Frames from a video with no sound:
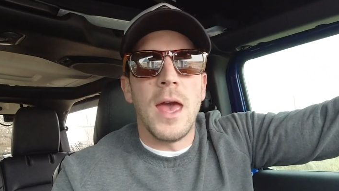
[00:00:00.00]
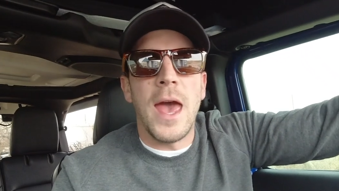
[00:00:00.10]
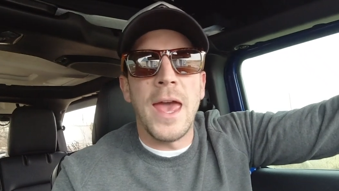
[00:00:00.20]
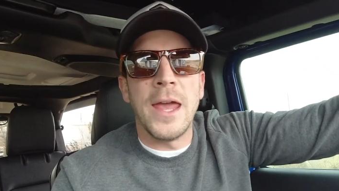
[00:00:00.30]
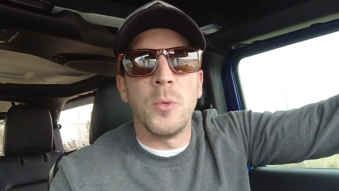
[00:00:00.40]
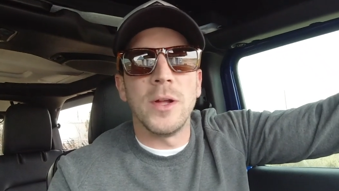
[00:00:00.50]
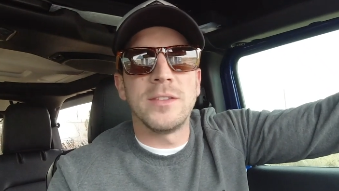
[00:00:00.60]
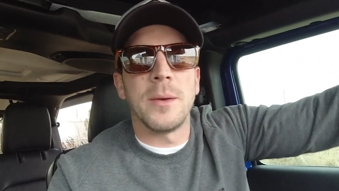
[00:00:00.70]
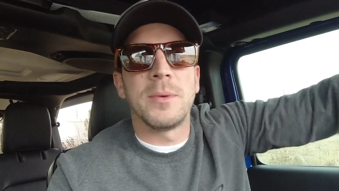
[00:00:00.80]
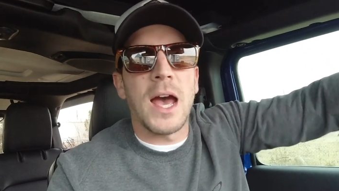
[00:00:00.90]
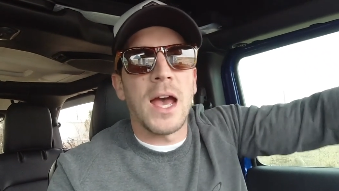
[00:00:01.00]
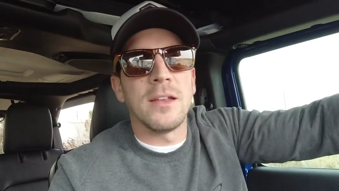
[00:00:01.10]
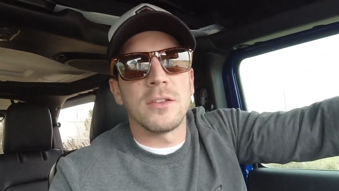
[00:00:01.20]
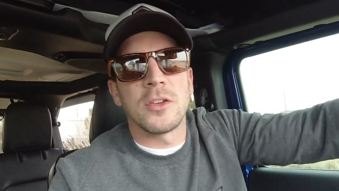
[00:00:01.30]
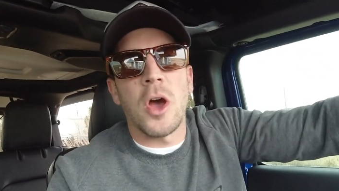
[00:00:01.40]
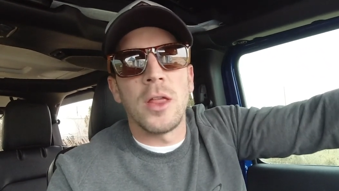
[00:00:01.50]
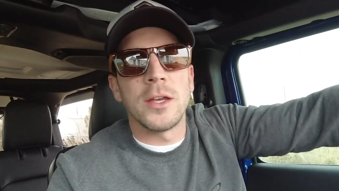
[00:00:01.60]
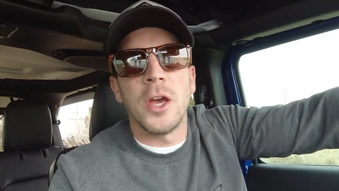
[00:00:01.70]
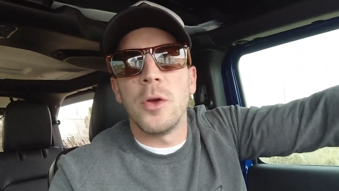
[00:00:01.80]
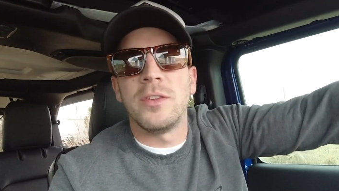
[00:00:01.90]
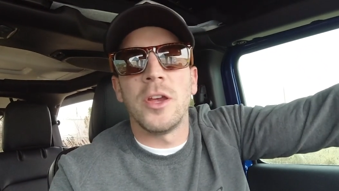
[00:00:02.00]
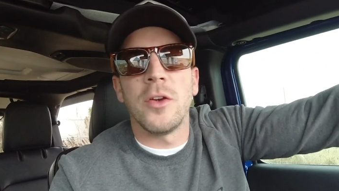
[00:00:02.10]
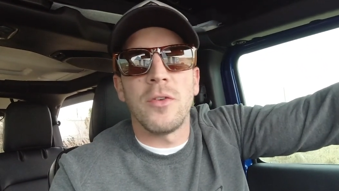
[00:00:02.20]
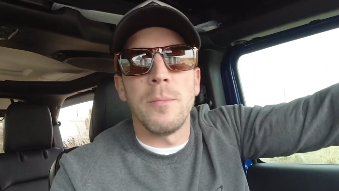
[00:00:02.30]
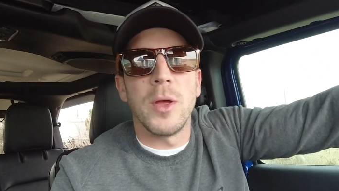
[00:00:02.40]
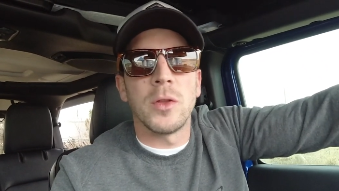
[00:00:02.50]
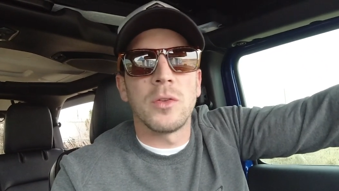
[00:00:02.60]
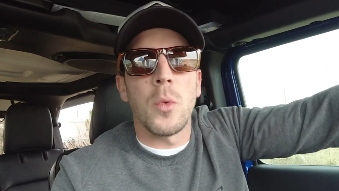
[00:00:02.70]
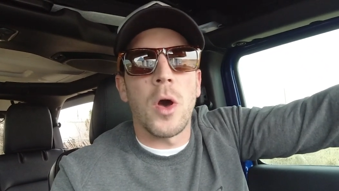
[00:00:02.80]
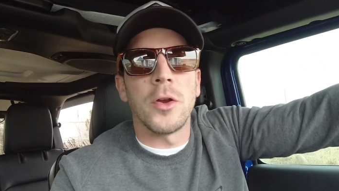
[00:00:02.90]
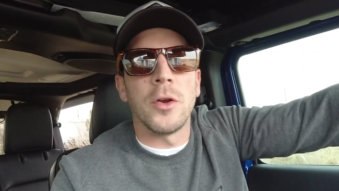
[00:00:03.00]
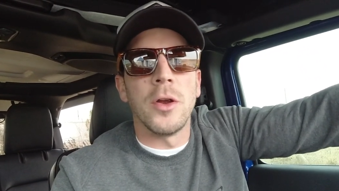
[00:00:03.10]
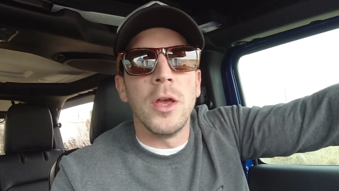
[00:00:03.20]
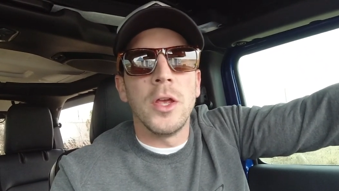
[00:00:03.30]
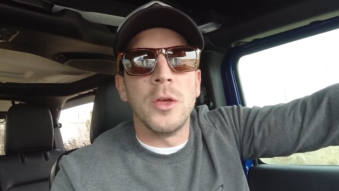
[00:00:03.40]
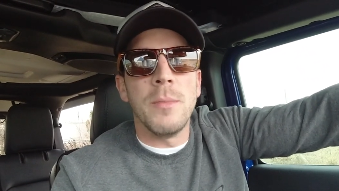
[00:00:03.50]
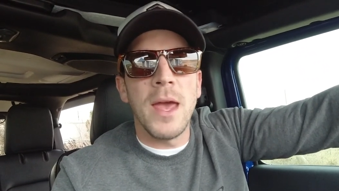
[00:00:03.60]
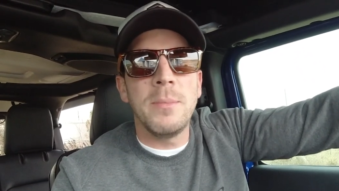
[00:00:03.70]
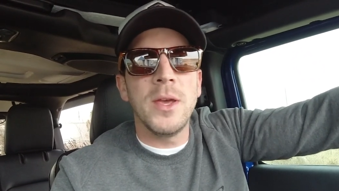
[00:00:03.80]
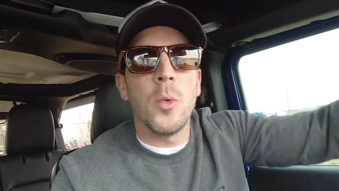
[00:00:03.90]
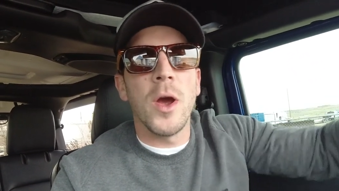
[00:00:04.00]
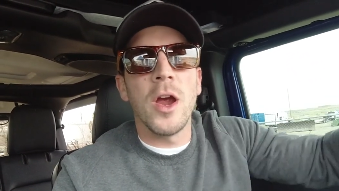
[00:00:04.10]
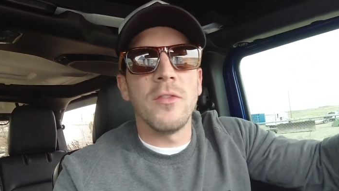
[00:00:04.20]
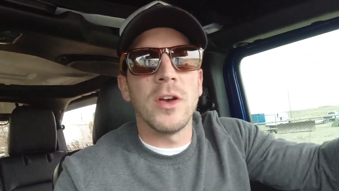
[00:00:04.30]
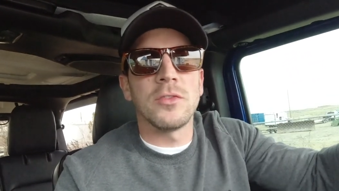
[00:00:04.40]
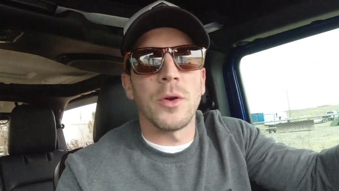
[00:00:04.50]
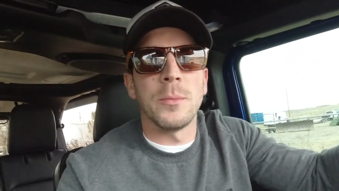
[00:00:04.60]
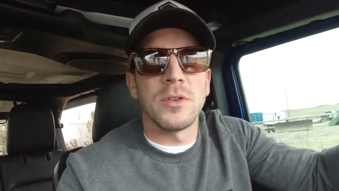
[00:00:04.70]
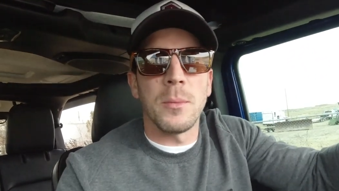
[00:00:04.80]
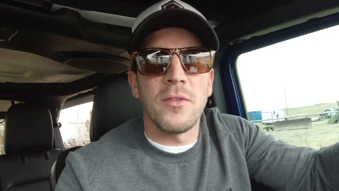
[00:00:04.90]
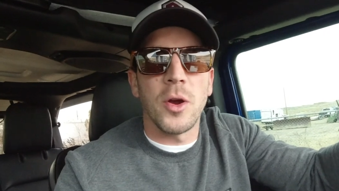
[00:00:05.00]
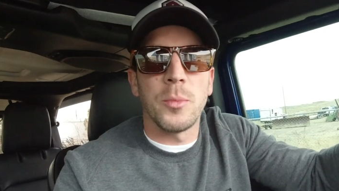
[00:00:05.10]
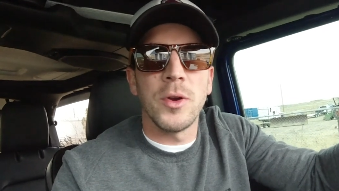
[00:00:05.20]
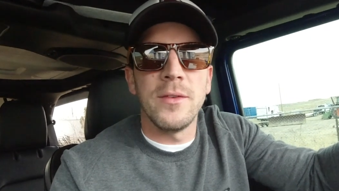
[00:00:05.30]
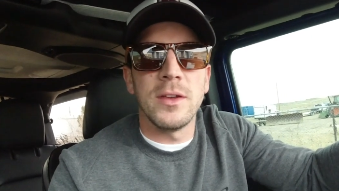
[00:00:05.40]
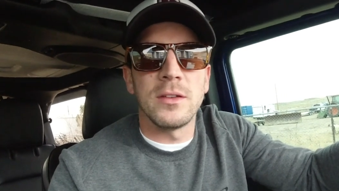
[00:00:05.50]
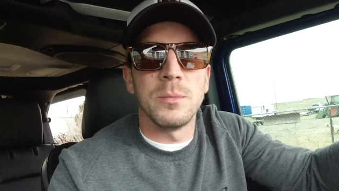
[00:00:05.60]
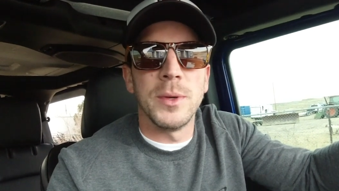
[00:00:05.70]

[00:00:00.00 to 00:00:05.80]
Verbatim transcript: Hey, what's up, guys? Colin Coates here from Built to Wander. You may be aware of us from some of our previous